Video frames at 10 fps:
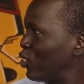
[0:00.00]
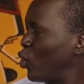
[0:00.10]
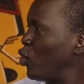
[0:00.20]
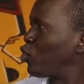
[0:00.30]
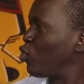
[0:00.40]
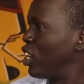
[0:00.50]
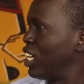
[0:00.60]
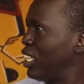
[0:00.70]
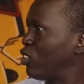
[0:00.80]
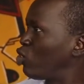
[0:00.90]
So
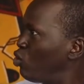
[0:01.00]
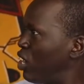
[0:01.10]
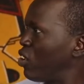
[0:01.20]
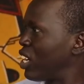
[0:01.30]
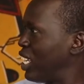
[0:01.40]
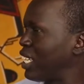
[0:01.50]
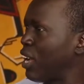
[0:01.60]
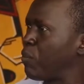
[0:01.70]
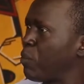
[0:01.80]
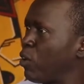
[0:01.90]
surely, sooner or
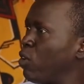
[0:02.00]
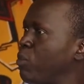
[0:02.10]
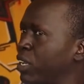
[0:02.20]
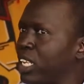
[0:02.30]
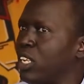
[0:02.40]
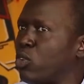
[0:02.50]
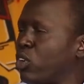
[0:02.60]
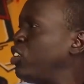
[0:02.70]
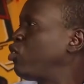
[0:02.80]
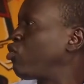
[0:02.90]
later, people will be beginning
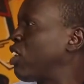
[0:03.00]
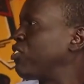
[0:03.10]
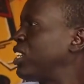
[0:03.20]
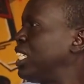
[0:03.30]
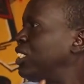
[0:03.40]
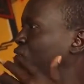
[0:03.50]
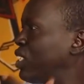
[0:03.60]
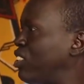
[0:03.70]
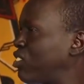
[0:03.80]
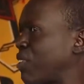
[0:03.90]
to issue
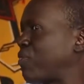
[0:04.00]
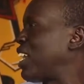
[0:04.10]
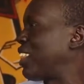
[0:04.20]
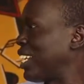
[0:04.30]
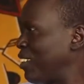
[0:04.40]
translation and stuff like that.